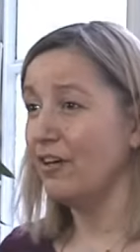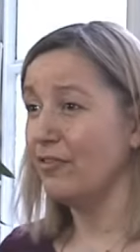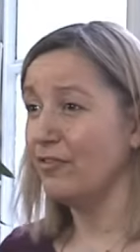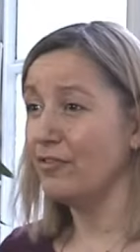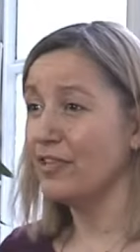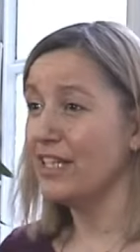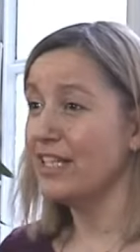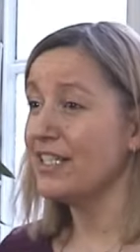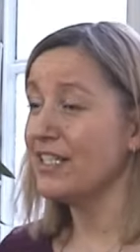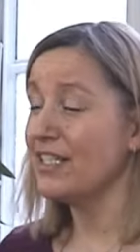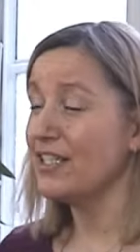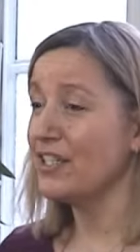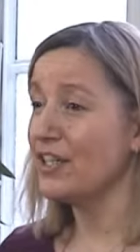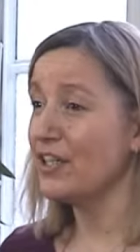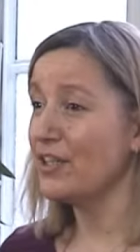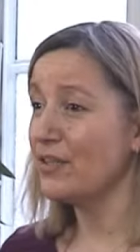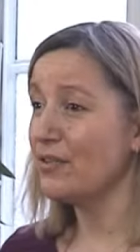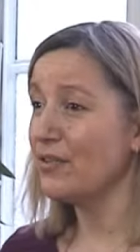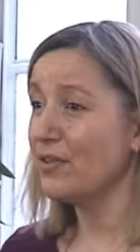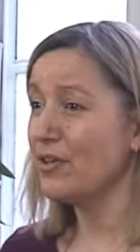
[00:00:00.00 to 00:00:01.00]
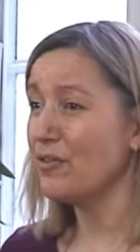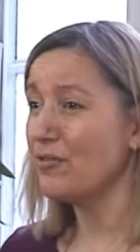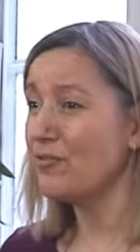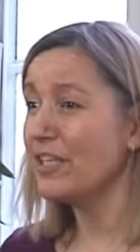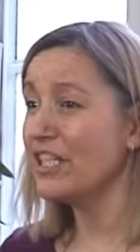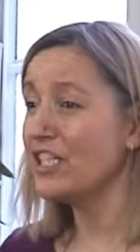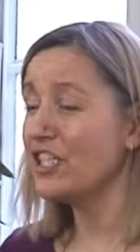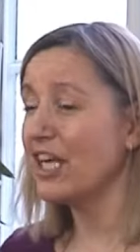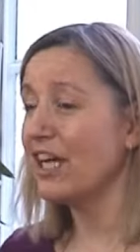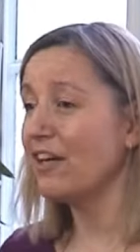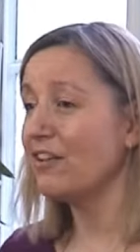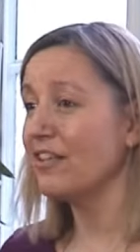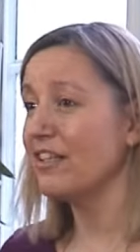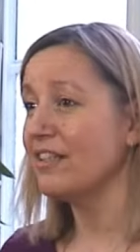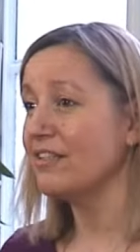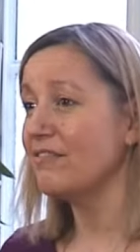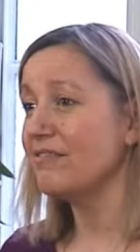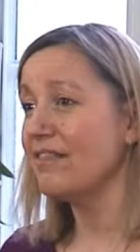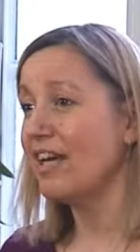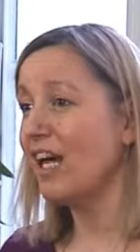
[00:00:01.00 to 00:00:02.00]
readers who reach out
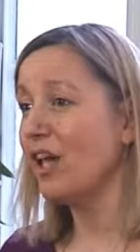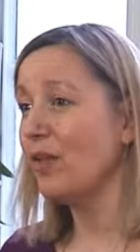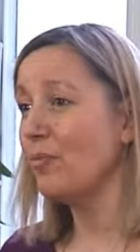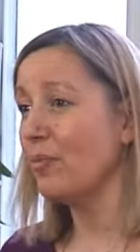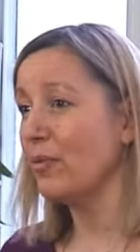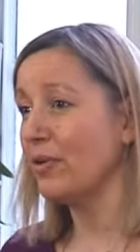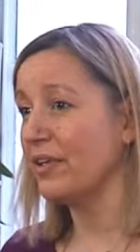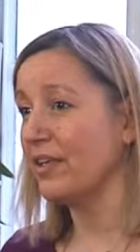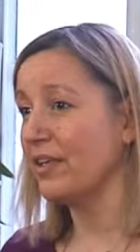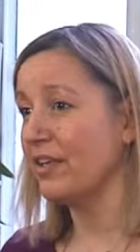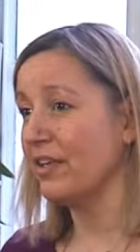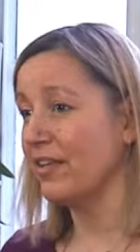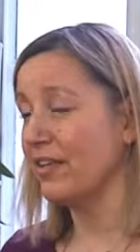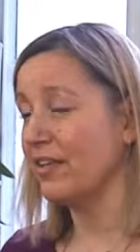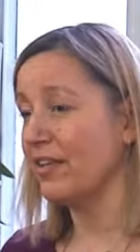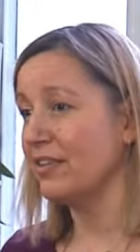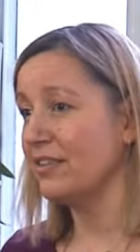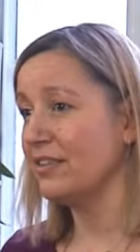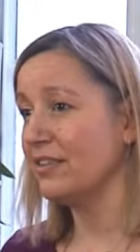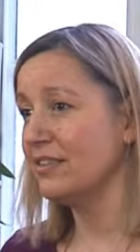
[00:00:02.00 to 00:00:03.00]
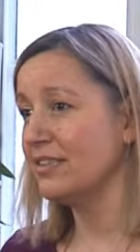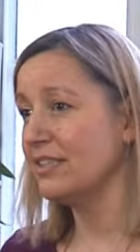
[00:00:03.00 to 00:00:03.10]
and help one another.